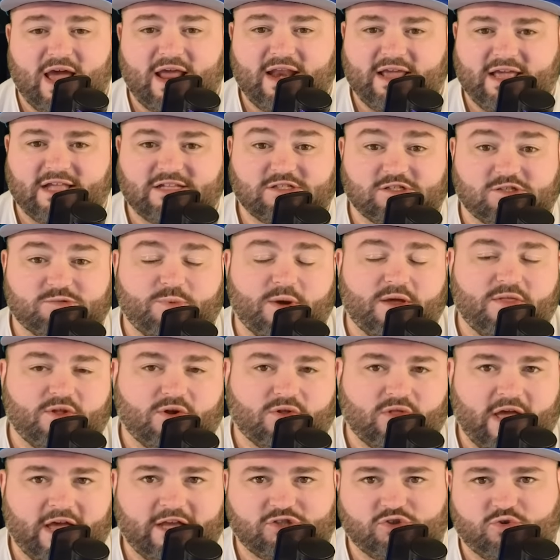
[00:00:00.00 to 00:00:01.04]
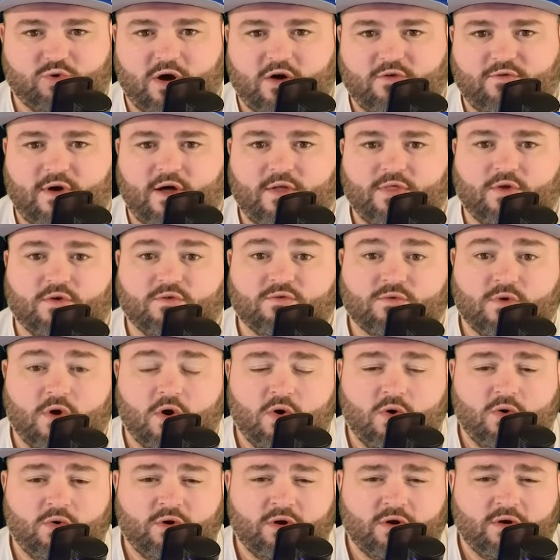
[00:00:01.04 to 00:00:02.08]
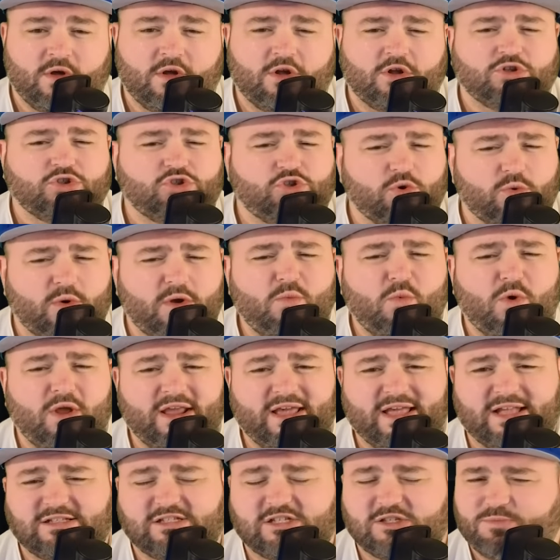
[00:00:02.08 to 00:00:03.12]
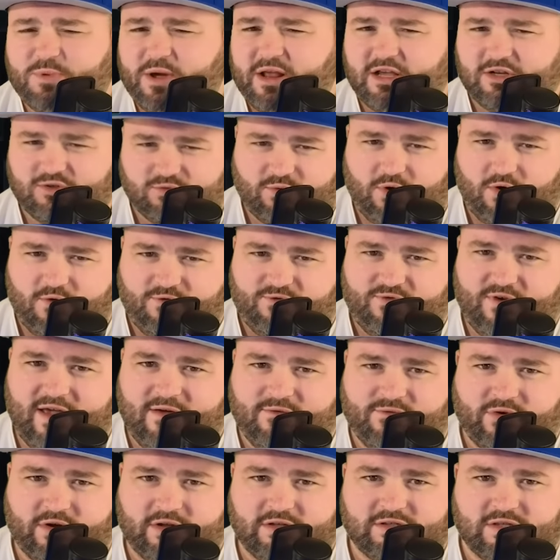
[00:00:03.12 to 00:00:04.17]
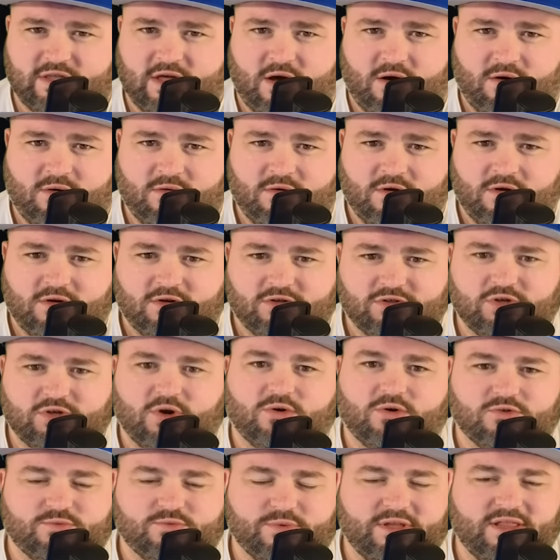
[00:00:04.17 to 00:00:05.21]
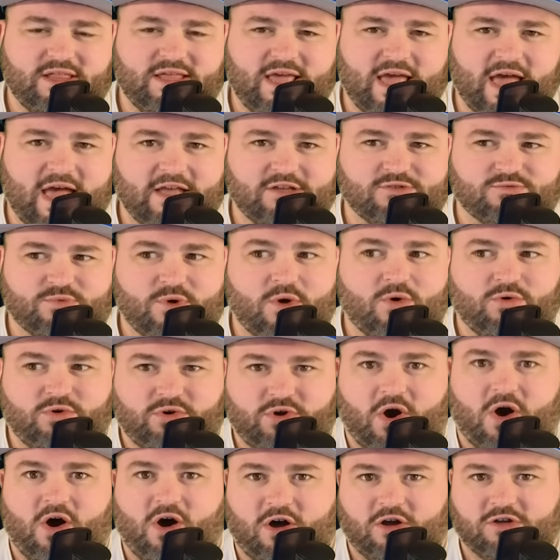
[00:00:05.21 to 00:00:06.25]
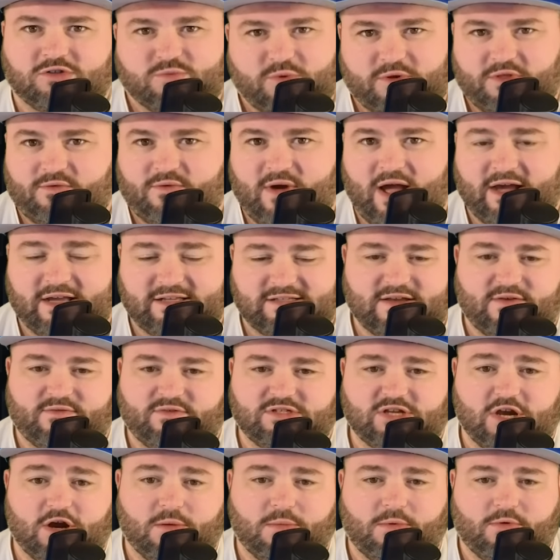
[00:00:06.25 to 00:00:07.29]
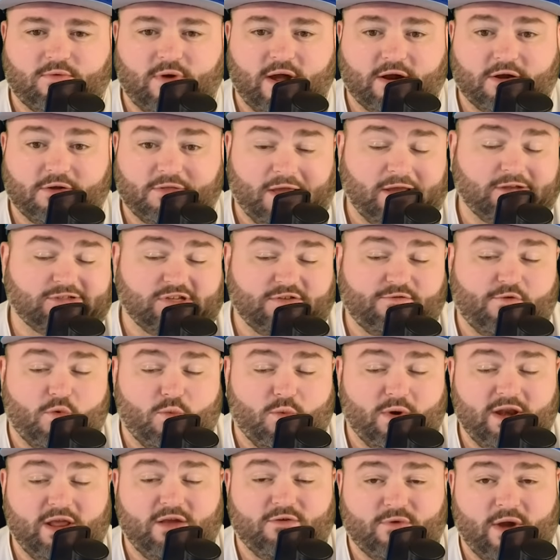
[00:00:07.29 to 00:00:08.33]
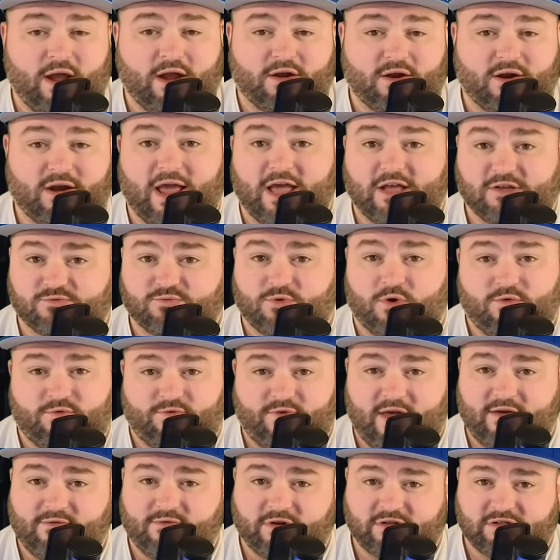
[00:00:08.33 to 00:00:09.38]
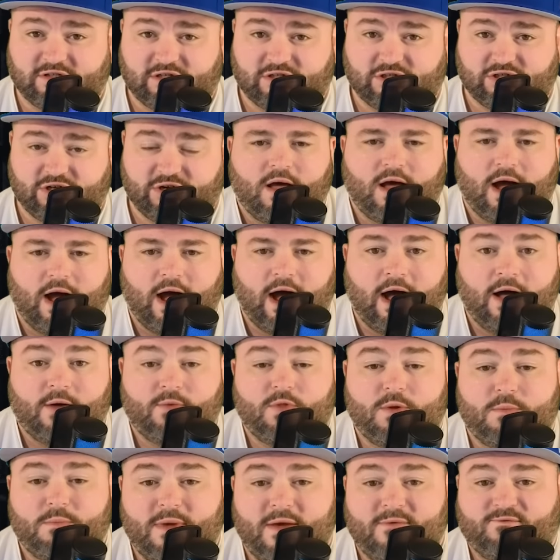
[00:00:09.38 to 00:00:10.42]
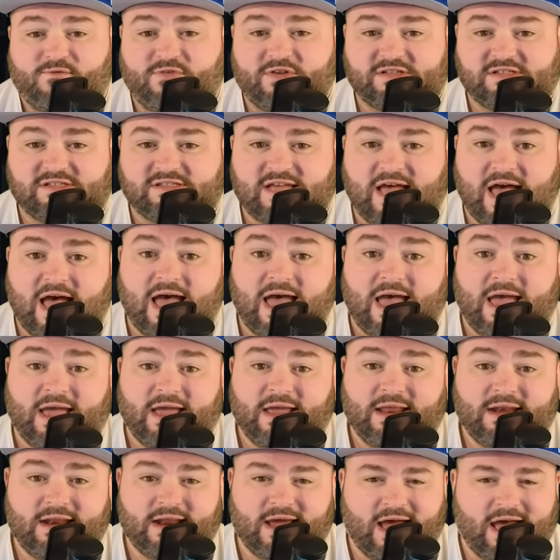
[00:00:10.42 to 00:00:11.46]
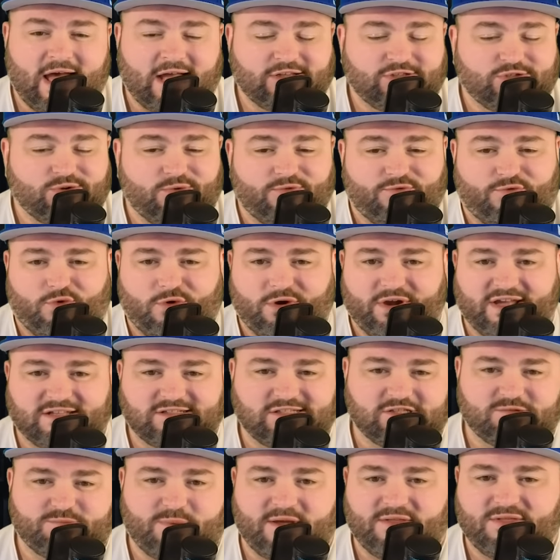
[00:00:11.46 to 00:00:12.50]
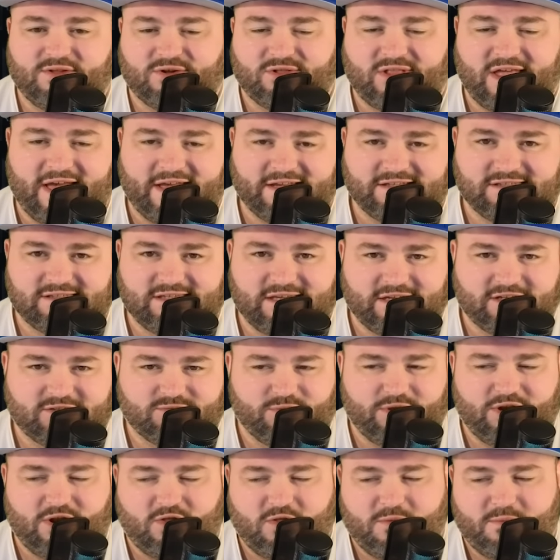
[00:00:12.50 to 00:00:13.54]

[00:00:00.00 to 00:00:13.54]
against the spread in their last 12 on the road, 2-1 against the spread as road favorites, though. So it's really as road dogs where the Rockets have a terrible record. They actually have a winning record as road favorites this year. On the Memphis side, 2-4 against the spread in their last 6. We know the